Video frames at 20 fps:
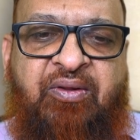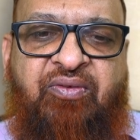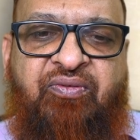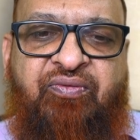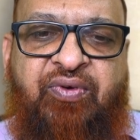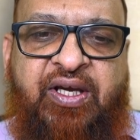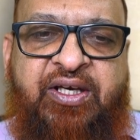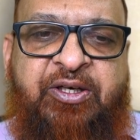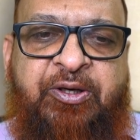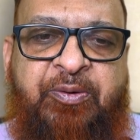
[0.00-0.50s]

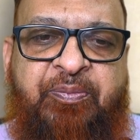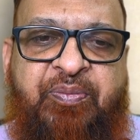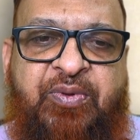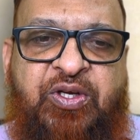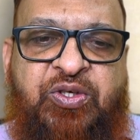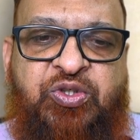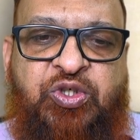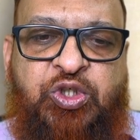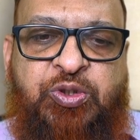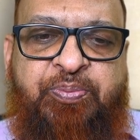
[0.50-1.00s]
Fine.
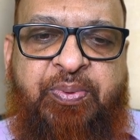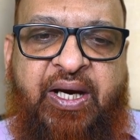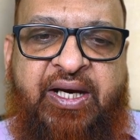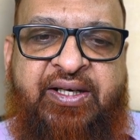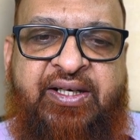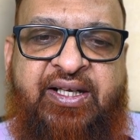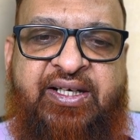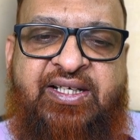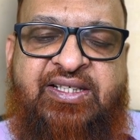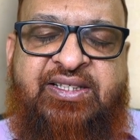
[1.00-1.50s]
So
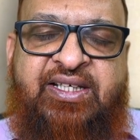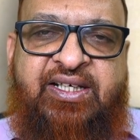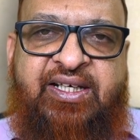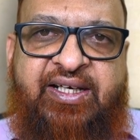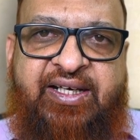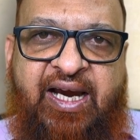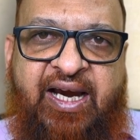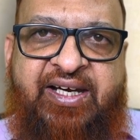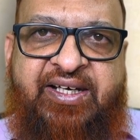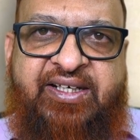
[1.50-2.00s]
Spyder is a
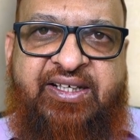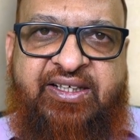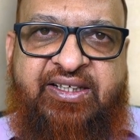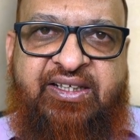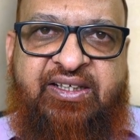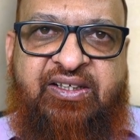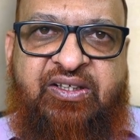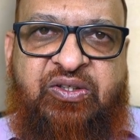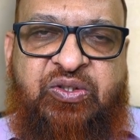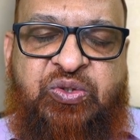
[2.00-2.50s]

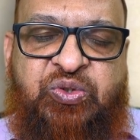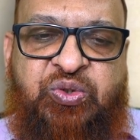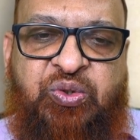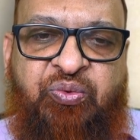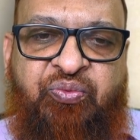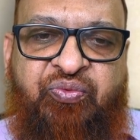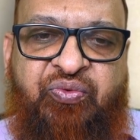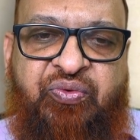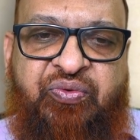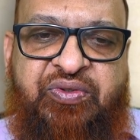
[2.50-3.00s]
IDE.
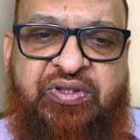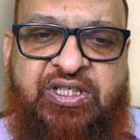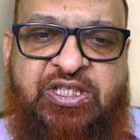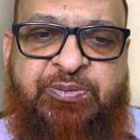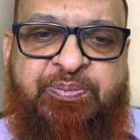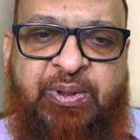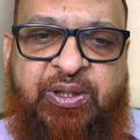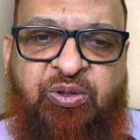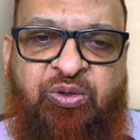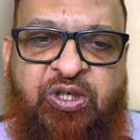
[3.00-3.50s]
So this
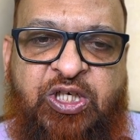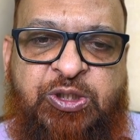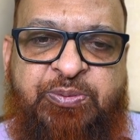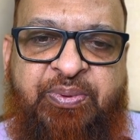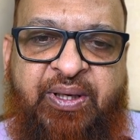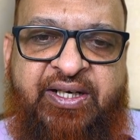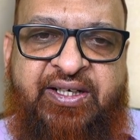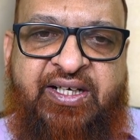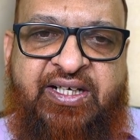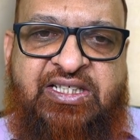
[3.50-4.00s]
particular
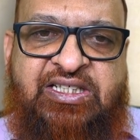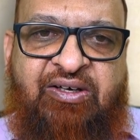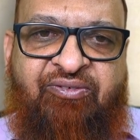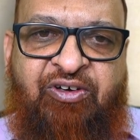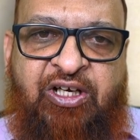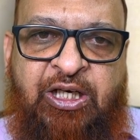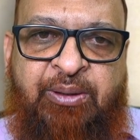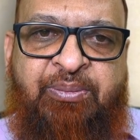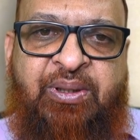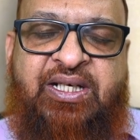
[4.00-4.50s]
Spyder is
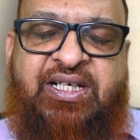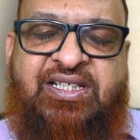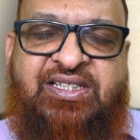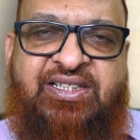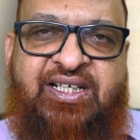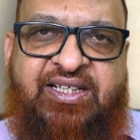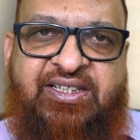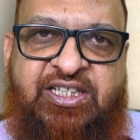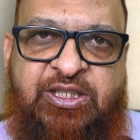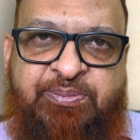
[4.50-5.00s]
available
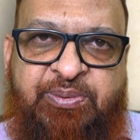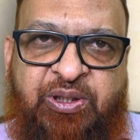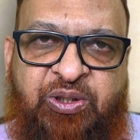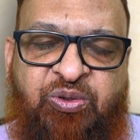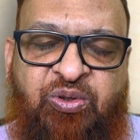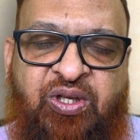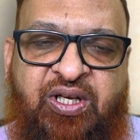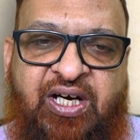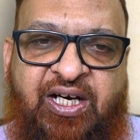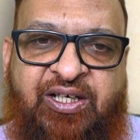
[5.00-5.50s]
inside this
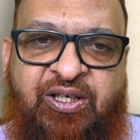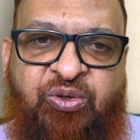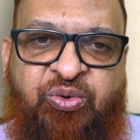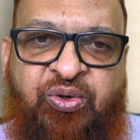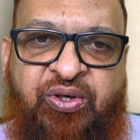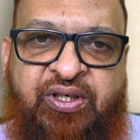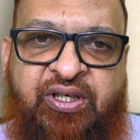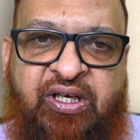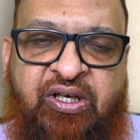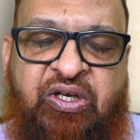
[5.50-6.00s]
particular
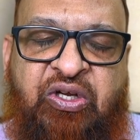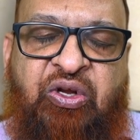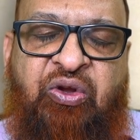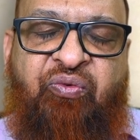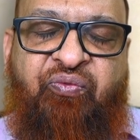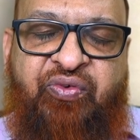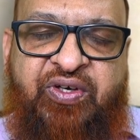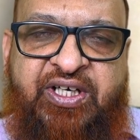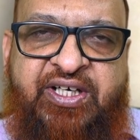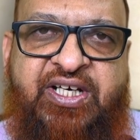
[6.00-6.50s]
Anaconda.
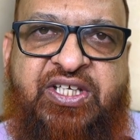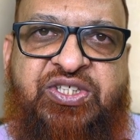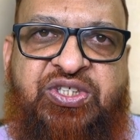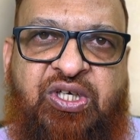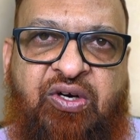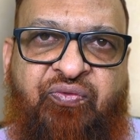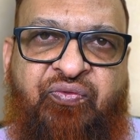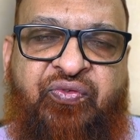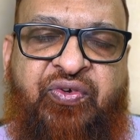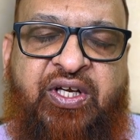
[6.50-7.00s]
We need a
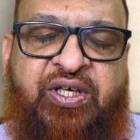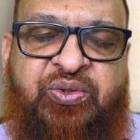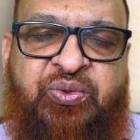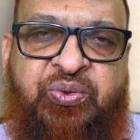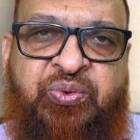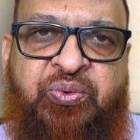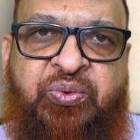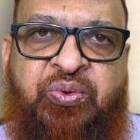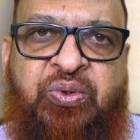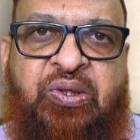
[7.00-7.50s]
software
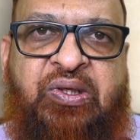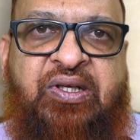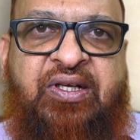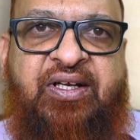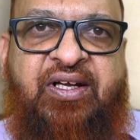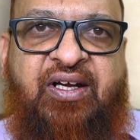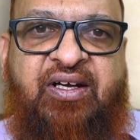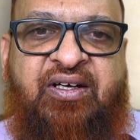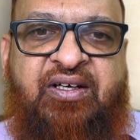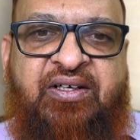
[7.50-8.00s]

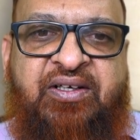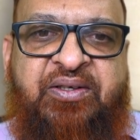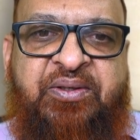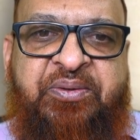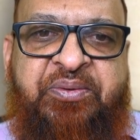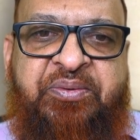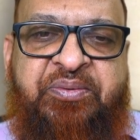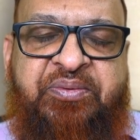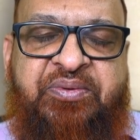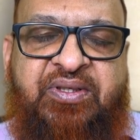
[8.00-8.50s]

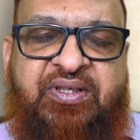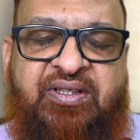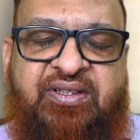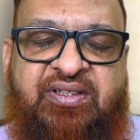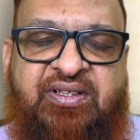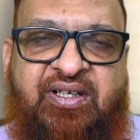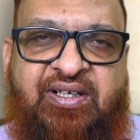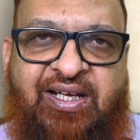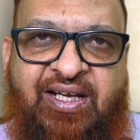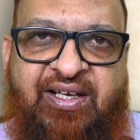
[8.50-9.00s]
to
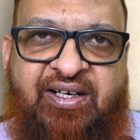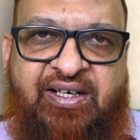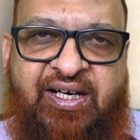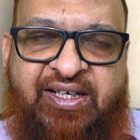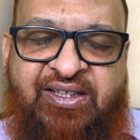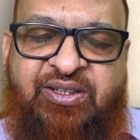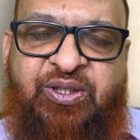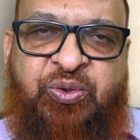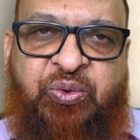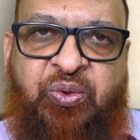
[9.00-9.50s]

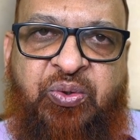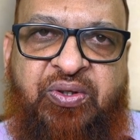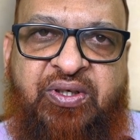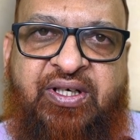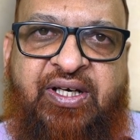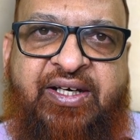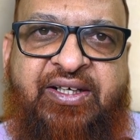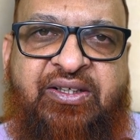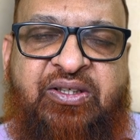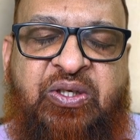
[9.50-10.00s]
write the code,
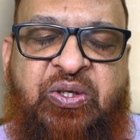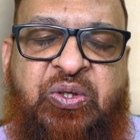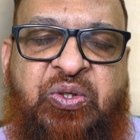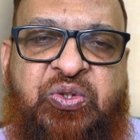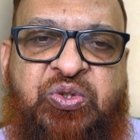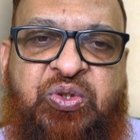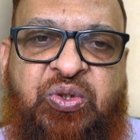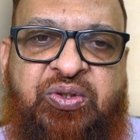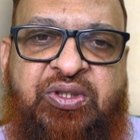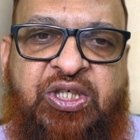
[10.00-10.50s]
right?
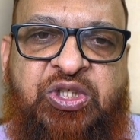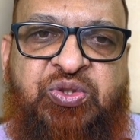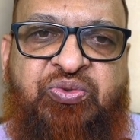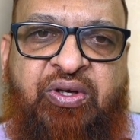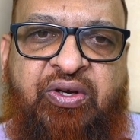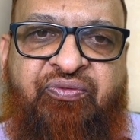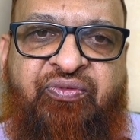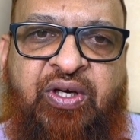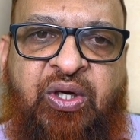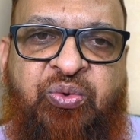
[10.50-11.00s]
So that's
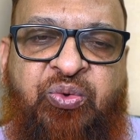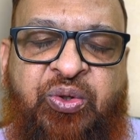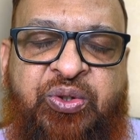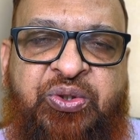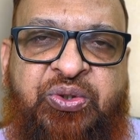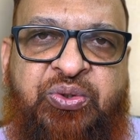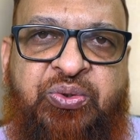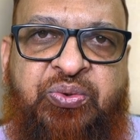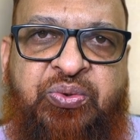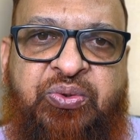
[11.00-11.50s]
why we are
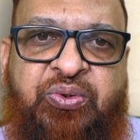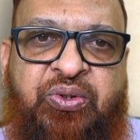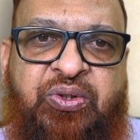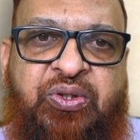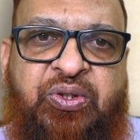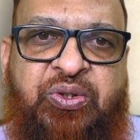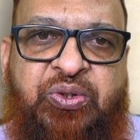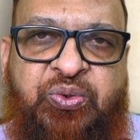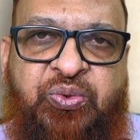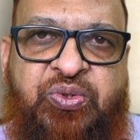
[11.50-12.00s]
going to
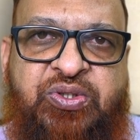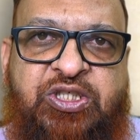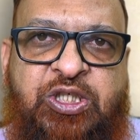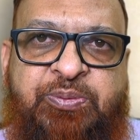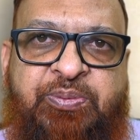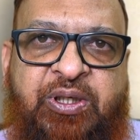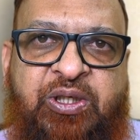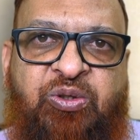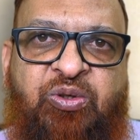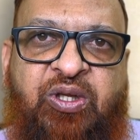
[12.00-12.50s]
use this
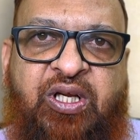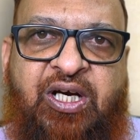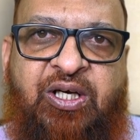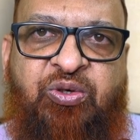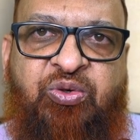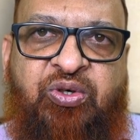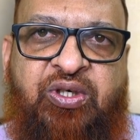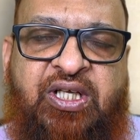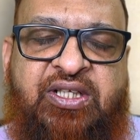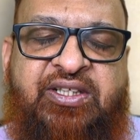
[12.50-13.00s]
particular
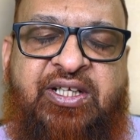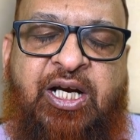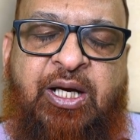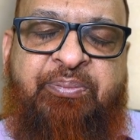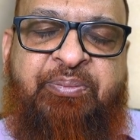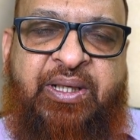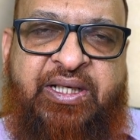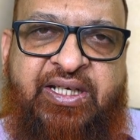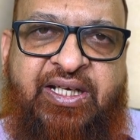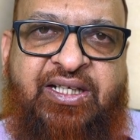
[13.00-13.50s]
Anaconda. There are
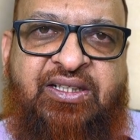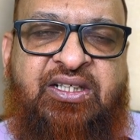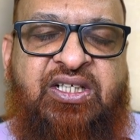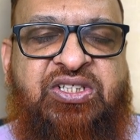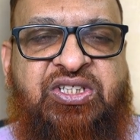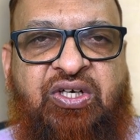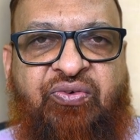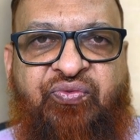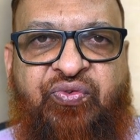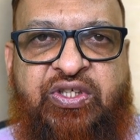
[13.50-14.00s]
many other
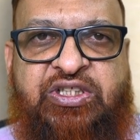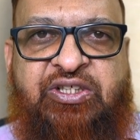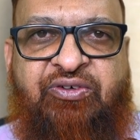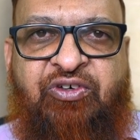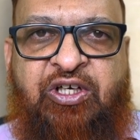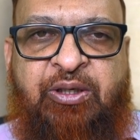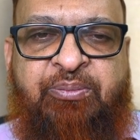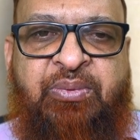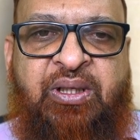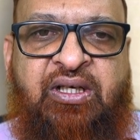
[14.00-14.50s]
softwares
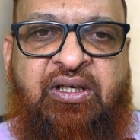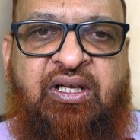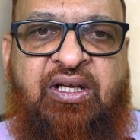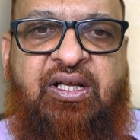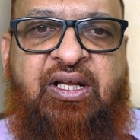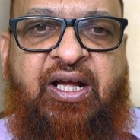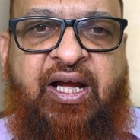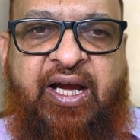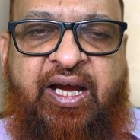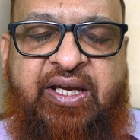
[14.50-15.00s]
available.
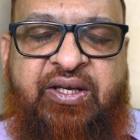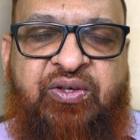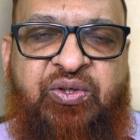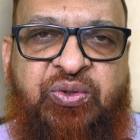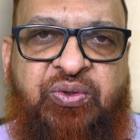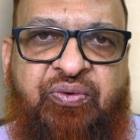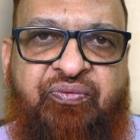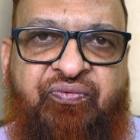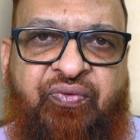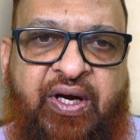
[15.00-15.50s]

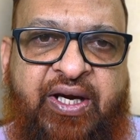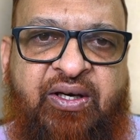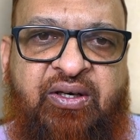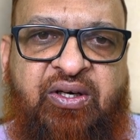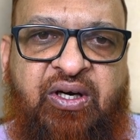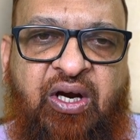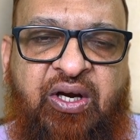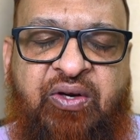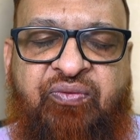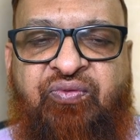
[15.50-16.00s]

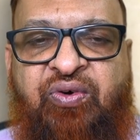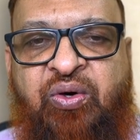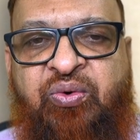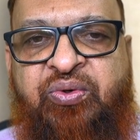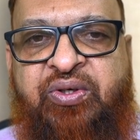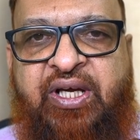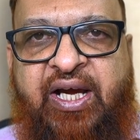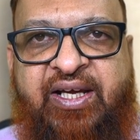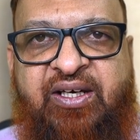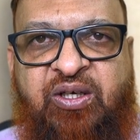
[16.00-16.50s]
I
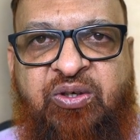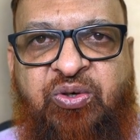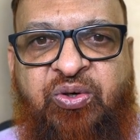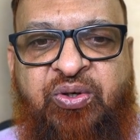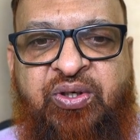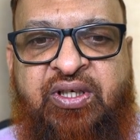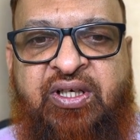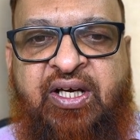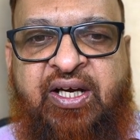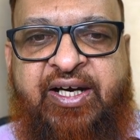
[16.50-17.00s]
found
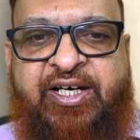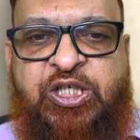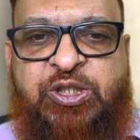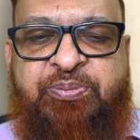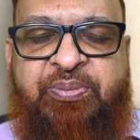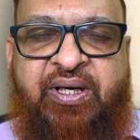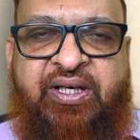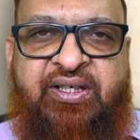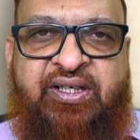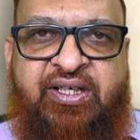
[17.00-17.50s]
Anaconda and
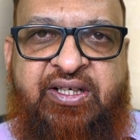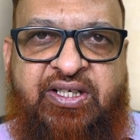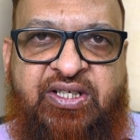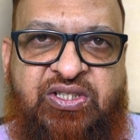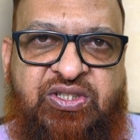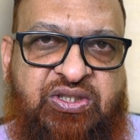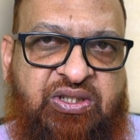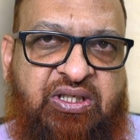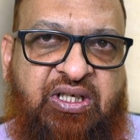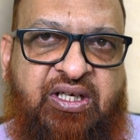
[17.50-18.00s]
Spyder
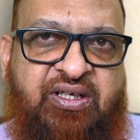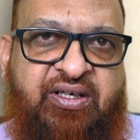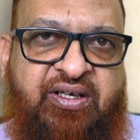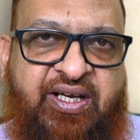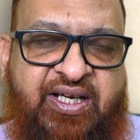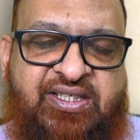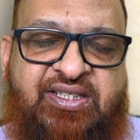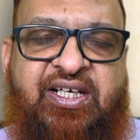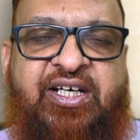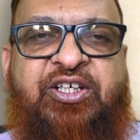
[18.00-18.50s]
is
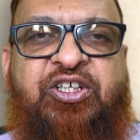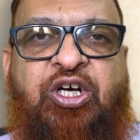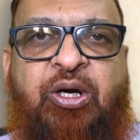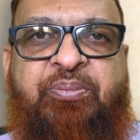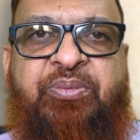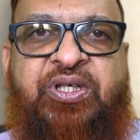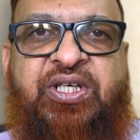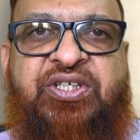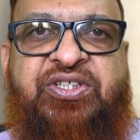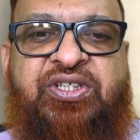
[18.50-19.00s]
excellent
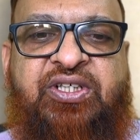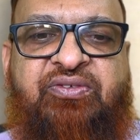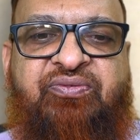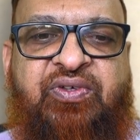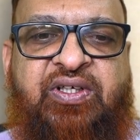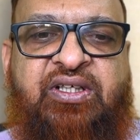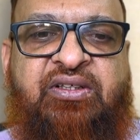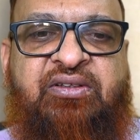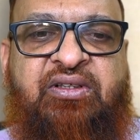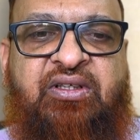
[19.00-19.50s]
combination
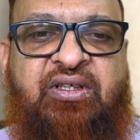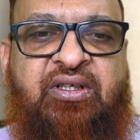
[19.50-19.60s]
here.